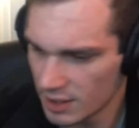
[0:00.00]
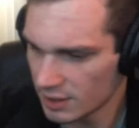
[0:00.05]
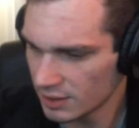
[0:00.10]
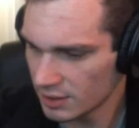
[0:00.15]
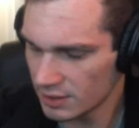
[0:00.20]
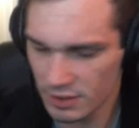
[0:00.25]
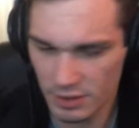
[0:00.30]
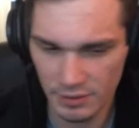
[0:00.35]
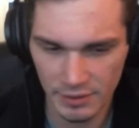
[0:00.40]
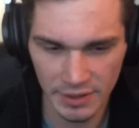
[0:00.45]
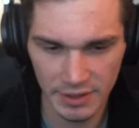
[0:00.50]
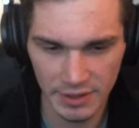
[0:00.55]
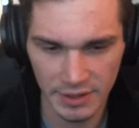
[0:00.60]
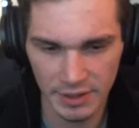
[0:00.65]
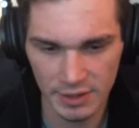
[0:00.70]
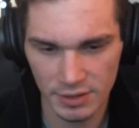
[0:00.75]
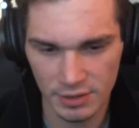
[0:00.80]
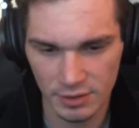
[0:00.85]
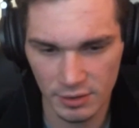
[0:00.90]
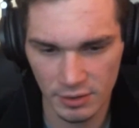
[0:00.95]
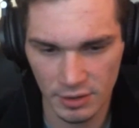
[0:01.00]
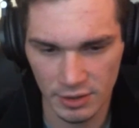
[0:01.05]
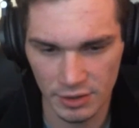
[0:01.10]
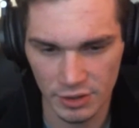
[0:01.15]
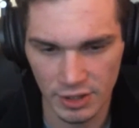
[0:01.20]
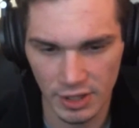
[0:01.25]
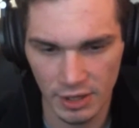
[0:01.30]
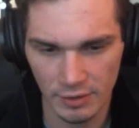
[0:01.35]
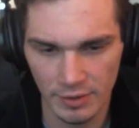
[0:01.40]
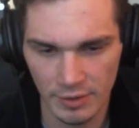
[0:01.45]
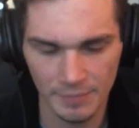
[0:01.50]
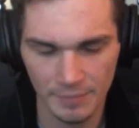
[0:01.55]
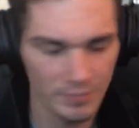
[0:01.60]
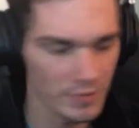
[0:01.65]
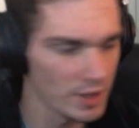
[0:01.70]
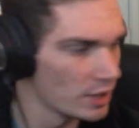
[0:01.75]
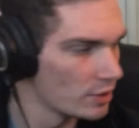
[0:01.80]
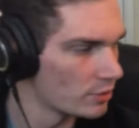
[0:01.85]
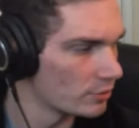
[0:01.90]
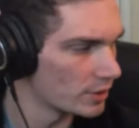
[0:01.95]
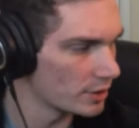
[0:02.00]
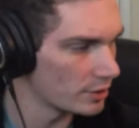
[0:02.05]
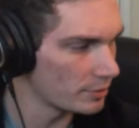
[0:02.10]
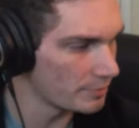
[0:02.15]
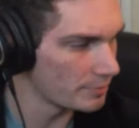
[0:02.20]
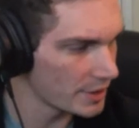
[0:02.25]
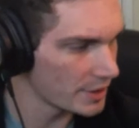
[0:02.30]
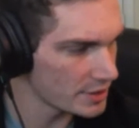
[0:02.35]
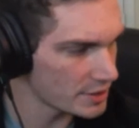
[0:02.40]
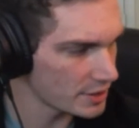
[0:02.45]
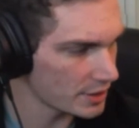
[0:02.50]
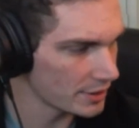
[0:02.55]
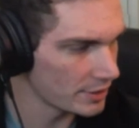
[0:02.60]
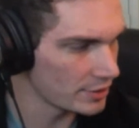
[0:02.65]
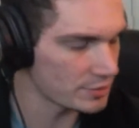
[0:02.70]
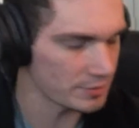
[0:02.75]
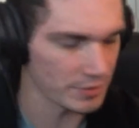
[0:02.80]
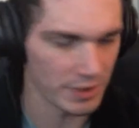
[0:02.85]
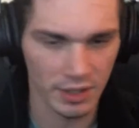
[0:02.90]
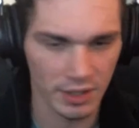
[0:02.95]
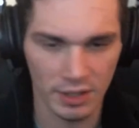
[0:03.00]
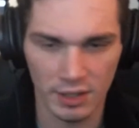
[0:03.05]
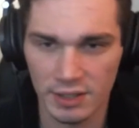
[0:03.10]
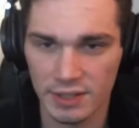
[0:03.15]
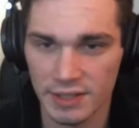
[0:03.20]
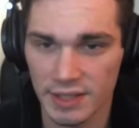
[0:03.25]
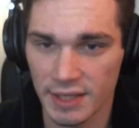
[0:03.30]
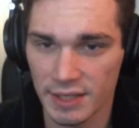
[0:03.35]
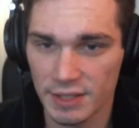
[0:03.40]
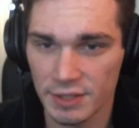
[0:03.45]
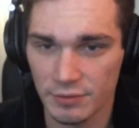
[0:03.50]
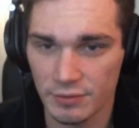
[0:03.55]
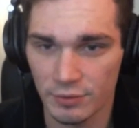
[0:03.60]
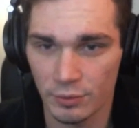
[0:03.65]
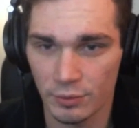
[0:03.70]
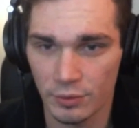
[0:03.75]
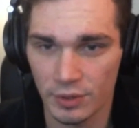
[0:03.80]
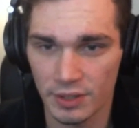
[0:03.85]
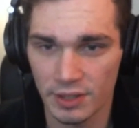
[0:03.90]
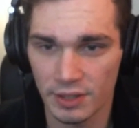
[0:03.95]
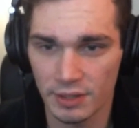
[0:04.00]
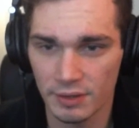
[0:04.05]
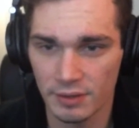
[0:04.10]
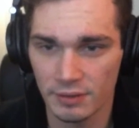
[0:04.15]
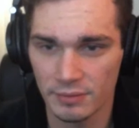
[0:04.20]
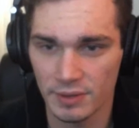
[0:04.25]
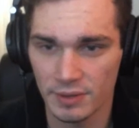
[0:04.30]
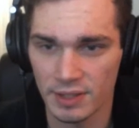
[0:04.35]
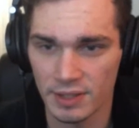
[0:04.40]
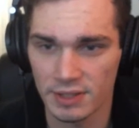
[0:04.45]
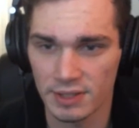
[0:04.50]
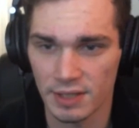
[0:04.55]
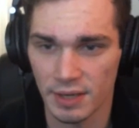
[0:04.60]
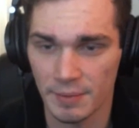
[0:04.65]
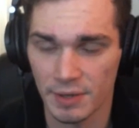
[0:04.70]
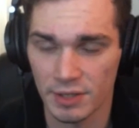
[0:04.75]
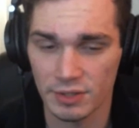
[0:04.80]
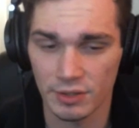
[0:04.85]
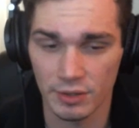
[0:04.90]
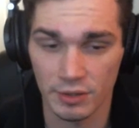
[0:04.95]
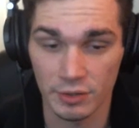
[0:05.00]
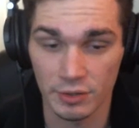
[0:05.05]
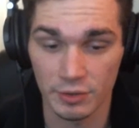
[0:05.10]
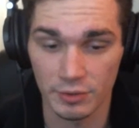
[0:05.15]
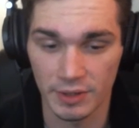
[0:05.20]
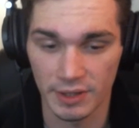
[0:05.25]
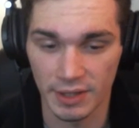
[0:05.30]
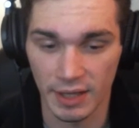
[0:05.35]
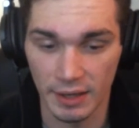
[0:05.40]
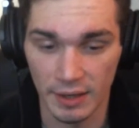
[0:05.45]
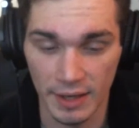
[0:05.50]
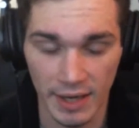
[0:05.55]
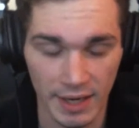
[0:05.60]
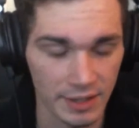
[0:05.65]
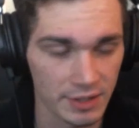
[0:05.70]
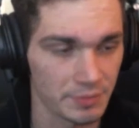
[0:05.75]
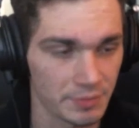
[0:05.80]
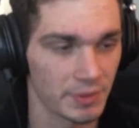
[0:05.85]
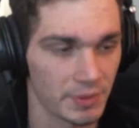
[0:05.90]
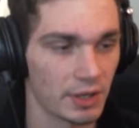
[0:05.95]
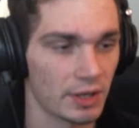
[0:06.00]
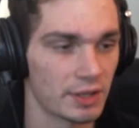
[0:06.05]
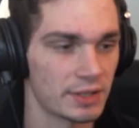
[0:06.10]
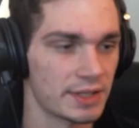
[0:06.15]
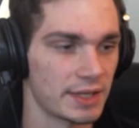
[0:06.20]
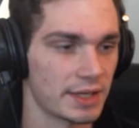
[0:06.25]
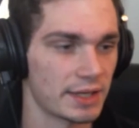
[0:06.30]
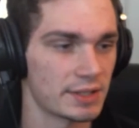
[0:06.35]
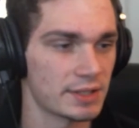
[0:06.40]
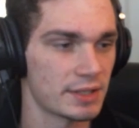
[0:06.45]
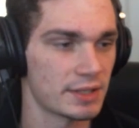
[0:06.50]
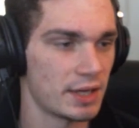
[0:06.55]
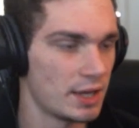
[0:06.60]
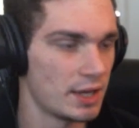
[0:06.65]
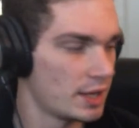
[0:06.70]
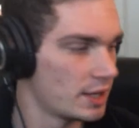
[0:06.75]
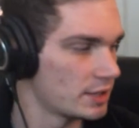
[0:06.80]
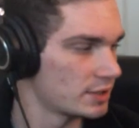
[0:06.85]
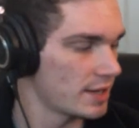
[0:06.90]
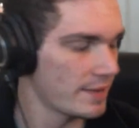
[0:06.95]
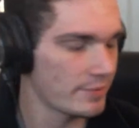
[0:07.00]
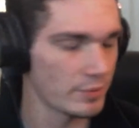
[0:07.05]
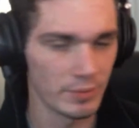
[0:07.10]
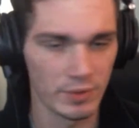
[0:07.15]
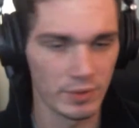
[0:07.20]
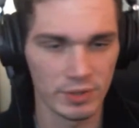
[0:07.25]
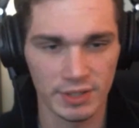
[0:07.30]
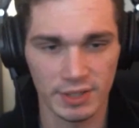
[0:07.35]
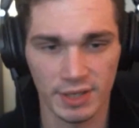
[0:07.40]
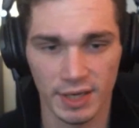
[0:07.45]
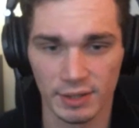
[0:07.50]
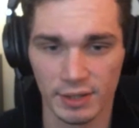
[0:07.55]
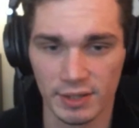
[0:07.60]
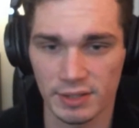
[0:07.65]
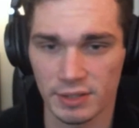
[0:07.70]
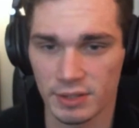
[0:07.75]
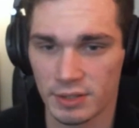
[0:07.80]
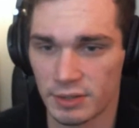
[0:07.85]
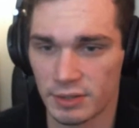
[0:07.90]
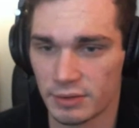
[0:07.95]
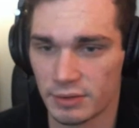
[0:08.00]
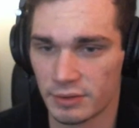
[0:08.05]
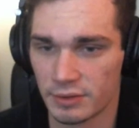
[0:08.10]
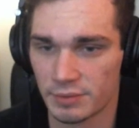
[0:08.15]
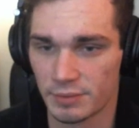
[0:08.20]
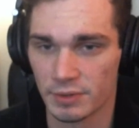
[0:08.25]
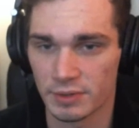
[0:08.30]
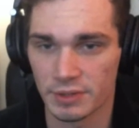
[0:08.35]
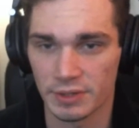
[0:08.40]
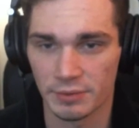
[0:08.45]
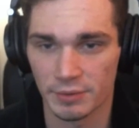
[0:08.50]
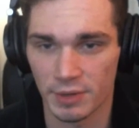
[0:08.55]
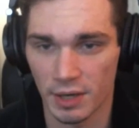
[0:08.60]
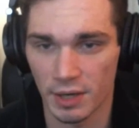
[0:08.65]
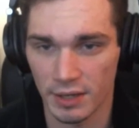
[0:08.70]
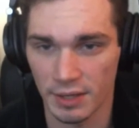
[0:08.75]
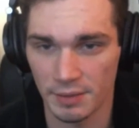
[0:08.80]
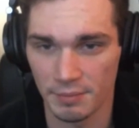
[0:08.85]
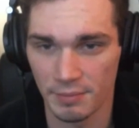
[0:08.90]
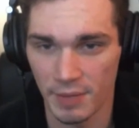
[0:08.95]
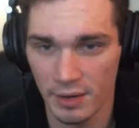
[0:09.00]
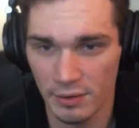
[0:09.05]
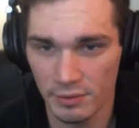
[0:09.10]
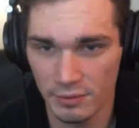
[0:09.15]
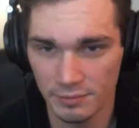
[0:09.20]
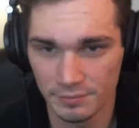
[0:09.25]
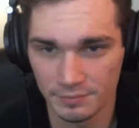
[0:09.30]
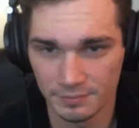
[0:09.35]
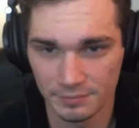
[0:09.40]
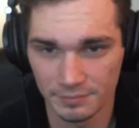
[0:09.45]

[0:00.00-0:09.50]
let's go ahead and get started, shall we? Well, basically, here's some context for you, because I'm going to start doing that, adding some context. The type of music I listen to is mostly rock and metal.